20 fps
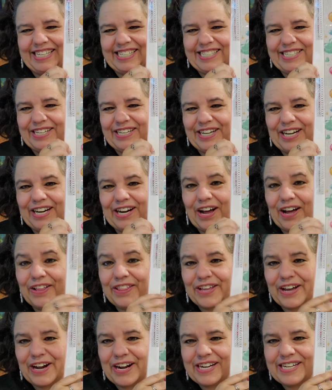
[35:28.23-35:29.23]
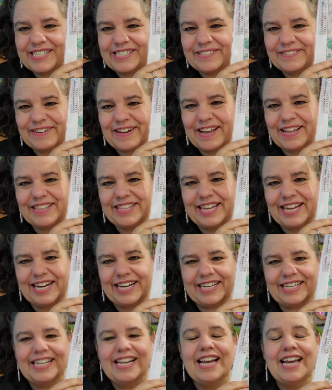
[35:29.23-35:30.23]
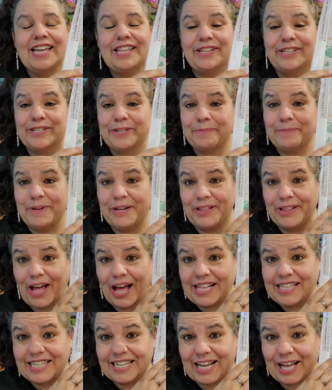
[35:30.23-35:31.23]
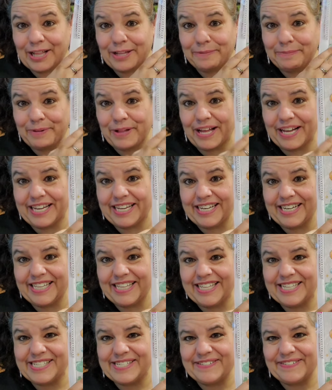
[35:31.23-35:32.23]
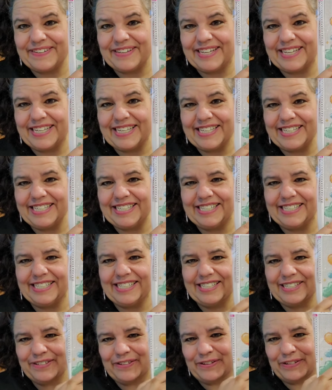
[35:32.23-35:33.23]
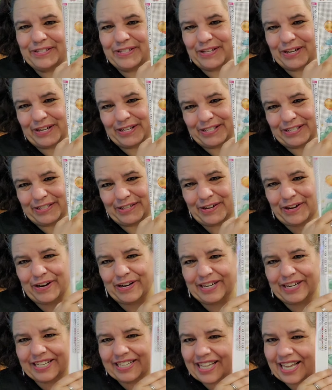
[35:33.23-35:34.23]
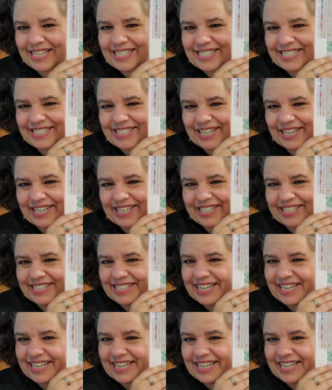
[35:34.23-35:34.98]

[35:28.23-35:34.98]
So you got all the hearts around there. There's going to be lots of color blocking in this one. And of course, got his little heart glasses on.